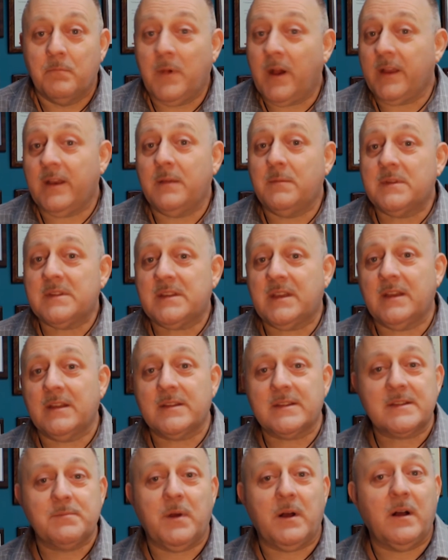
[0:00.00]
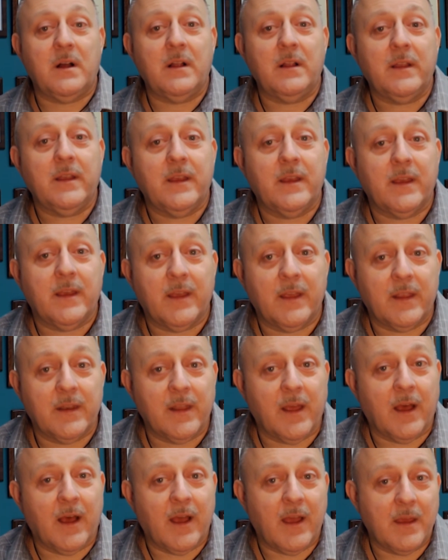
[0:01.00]
My name is Ken Small, and
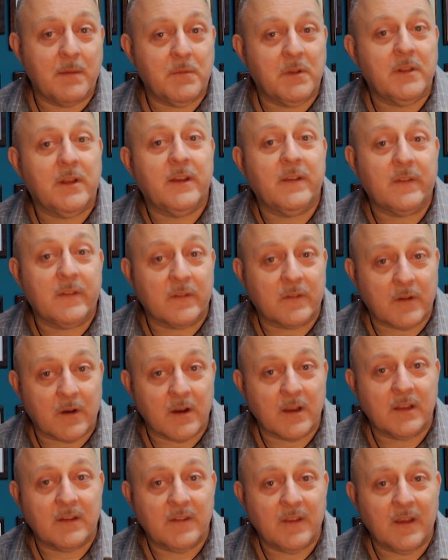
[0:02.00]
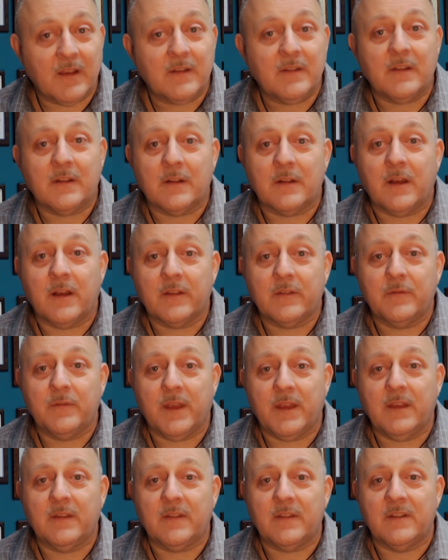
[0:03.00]
I'm a licensed architect in Las
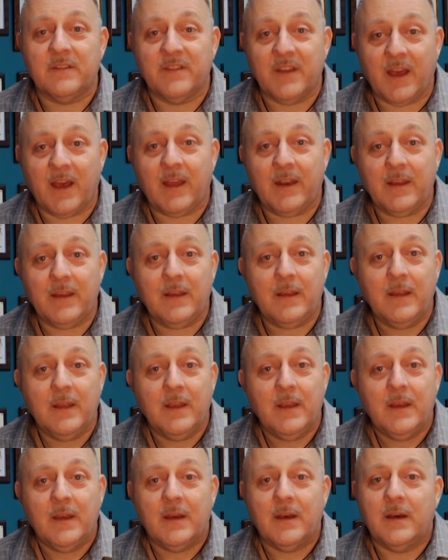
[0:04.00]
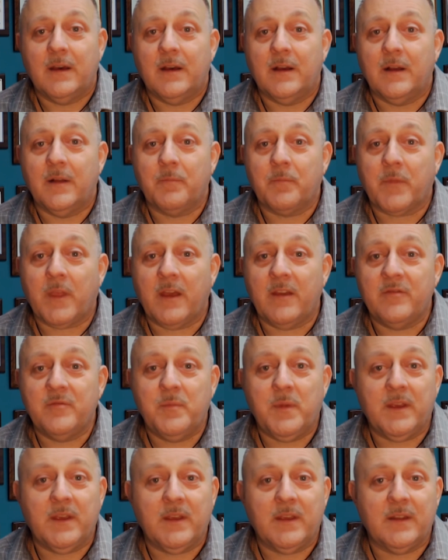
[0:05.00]
Vegas, Nevada. I've
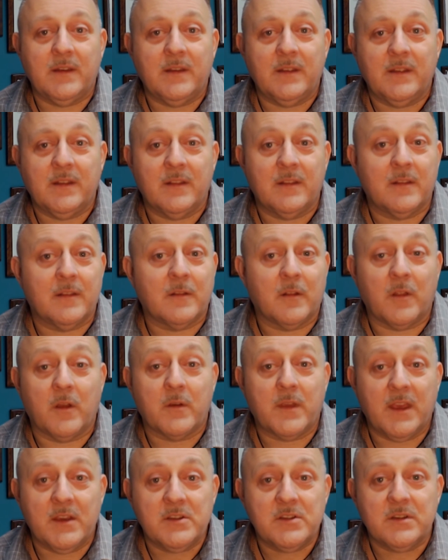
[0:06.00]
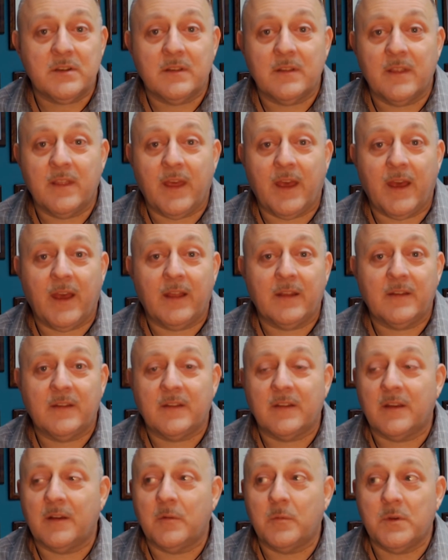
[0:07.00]
been in the location that
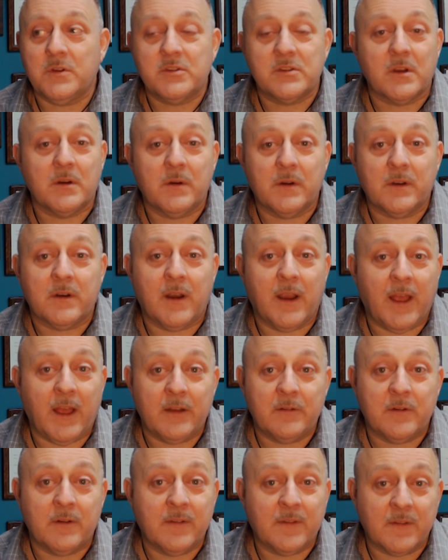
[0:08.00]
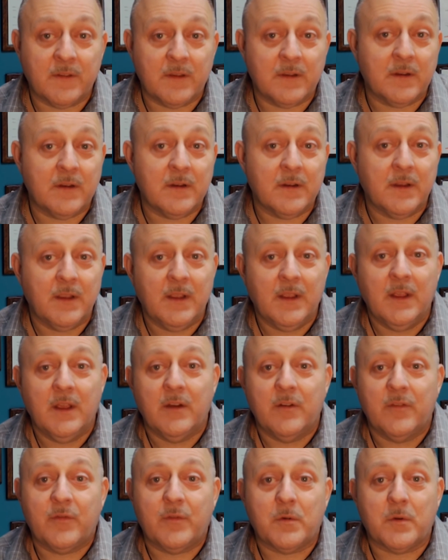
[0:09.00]
we show on our address here
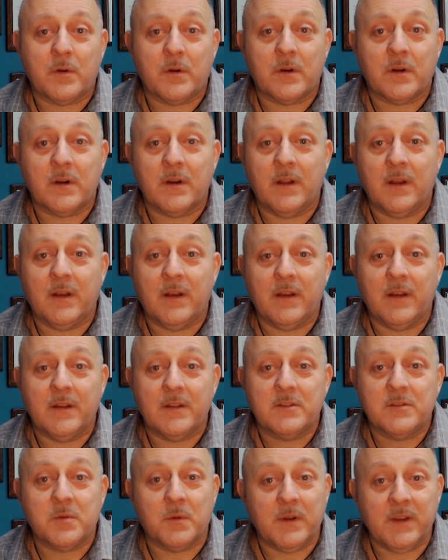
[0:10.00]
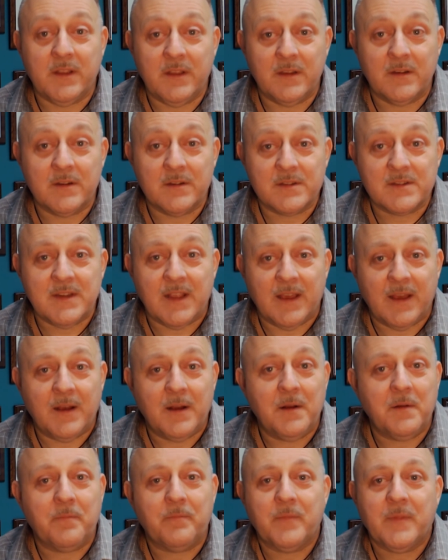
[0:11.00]
for 20 years
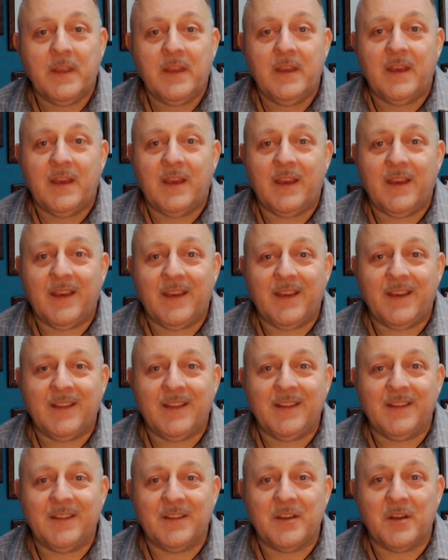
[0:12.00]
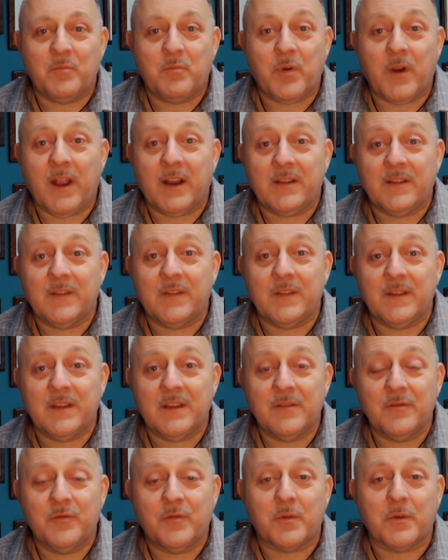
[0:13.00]
now, and practicing
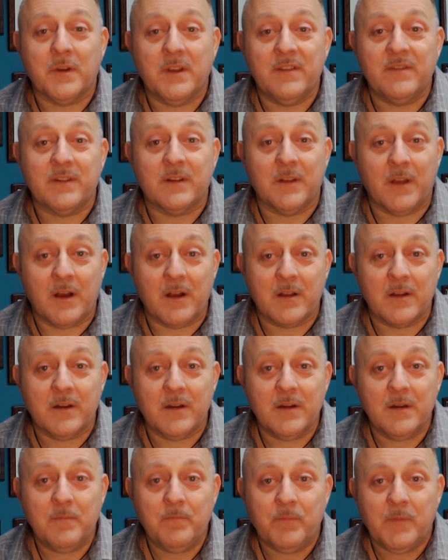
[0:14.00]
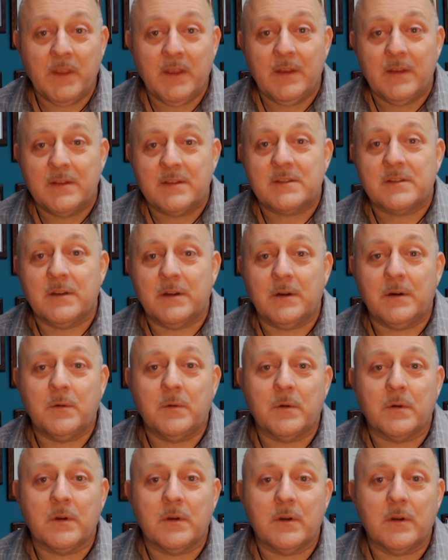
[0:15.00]
for even longer. So
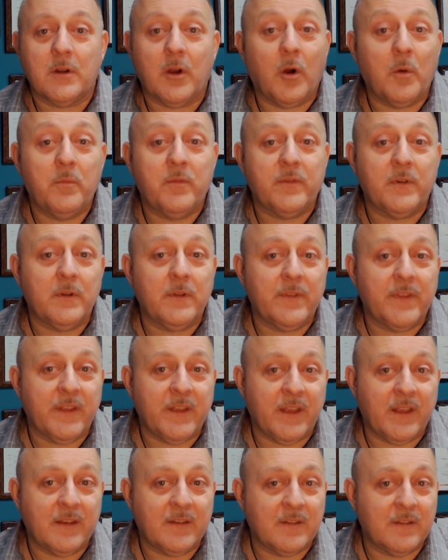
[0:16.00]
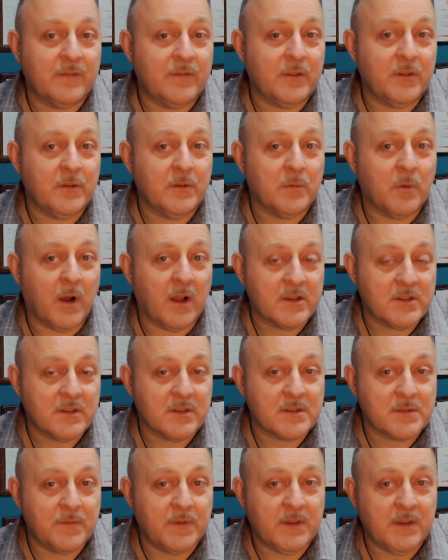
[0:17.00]
we're hopeful that if you watch
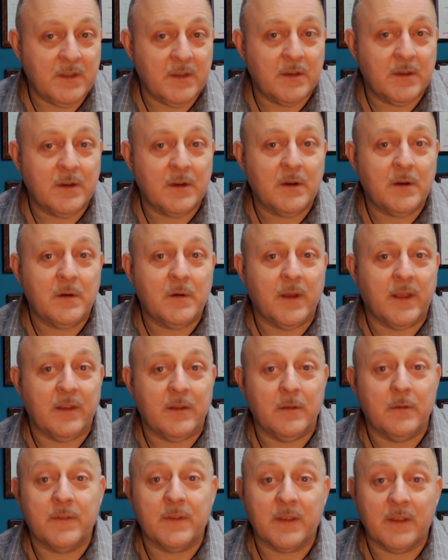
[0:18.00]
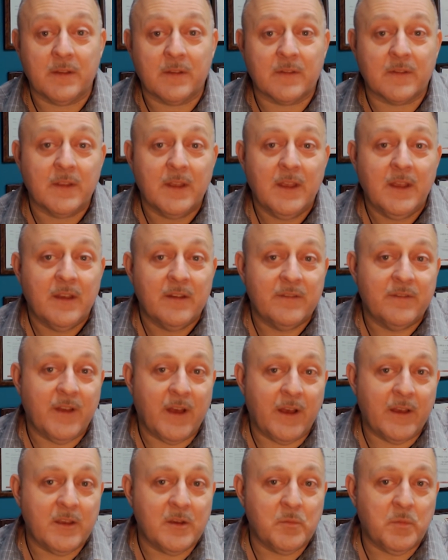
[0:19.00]
this video and you think it's
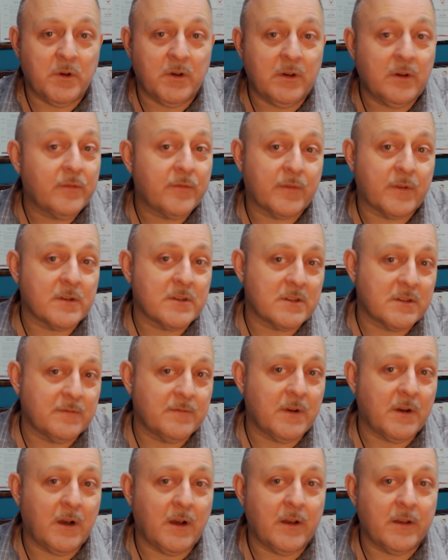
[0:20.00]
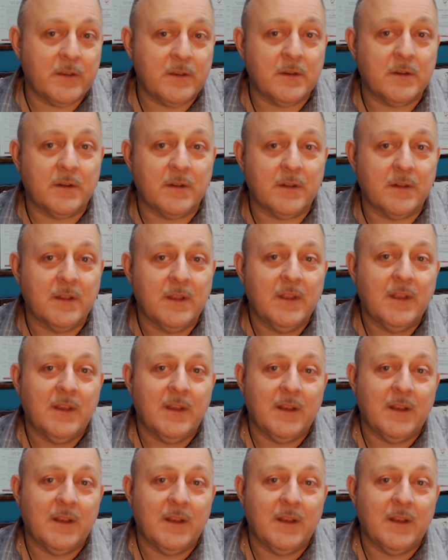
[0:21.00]
valuable, first of all, you'll